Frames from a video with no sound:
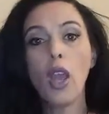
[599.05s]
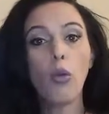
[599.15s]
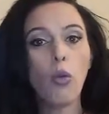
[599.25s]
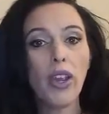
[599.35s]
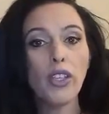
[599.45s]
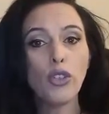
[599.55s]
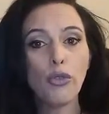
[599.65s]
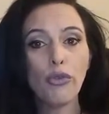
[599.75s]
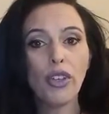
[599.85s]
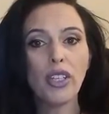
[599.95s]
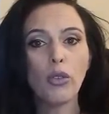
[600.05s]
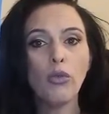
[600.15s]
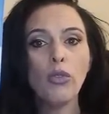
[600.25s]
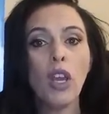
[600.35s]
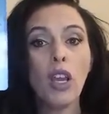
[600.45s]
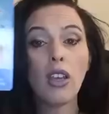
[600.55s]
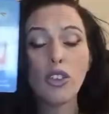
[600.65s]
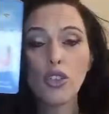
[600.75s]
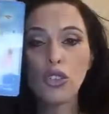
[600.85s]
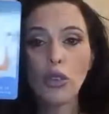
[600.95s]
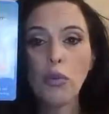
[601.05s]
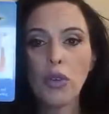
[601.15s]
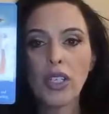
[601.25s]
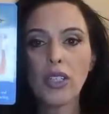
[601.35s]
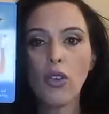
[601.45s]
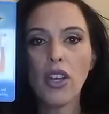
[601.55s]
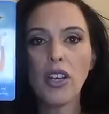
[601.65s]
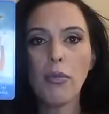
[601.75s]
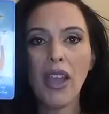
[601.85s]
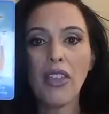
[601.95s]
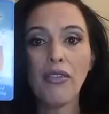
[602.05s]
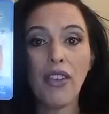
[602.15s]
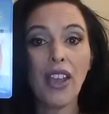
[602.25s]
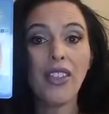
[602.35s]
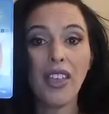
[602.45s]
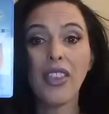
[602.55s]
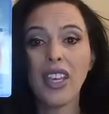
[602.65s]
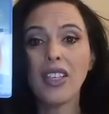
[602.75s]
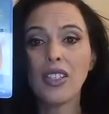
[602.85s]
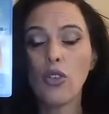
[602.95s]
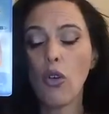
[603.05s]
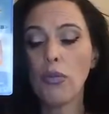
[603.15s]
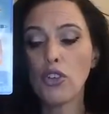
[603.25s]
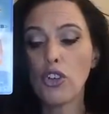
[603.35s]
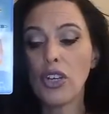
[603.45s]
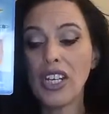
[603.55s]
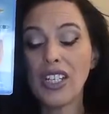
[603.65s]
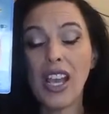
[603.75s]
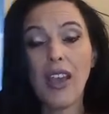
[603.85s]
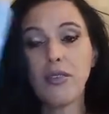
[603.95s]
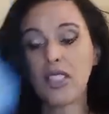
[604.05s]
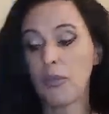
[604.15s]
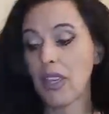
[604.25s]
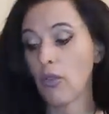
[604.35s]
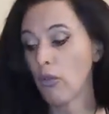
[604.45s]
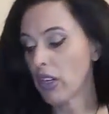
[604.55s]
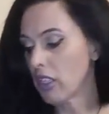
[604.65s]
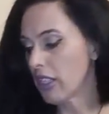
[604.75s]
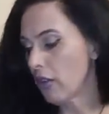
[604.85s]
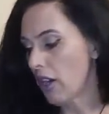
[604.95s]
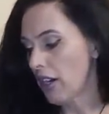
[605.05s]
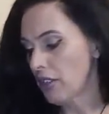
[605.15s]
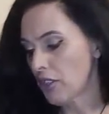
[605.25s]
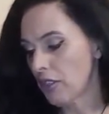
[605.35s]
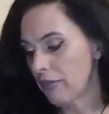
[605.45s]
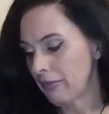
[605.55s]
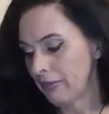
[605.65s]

where you feel super excited about the fact that there is an opportunity to have something really great.